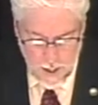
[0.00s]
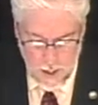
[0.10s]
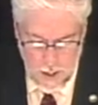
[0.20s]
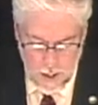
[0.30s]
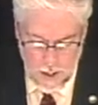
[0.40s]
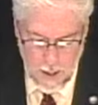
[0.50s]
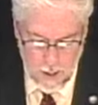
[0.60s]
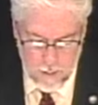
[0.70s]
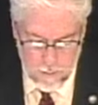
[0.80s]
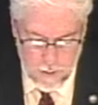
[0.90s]

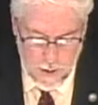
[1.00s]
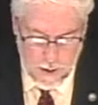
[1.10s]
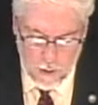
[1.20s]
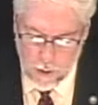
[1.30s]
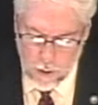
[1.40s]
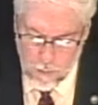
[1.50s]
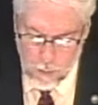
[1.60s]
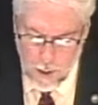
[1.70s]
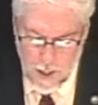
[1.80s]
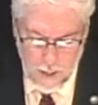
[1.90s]
out of concern for
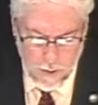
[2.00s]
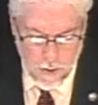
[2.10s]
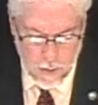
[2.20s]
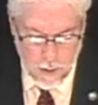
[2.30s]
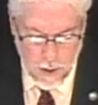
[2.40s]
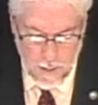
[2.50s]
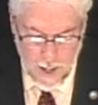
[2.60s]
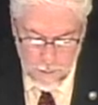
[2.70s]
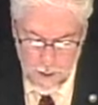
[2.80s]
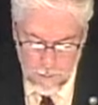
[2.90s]
breaking the third
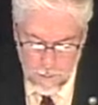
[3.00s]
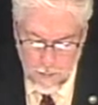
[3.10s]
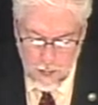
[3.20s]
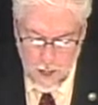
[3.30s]
commandment.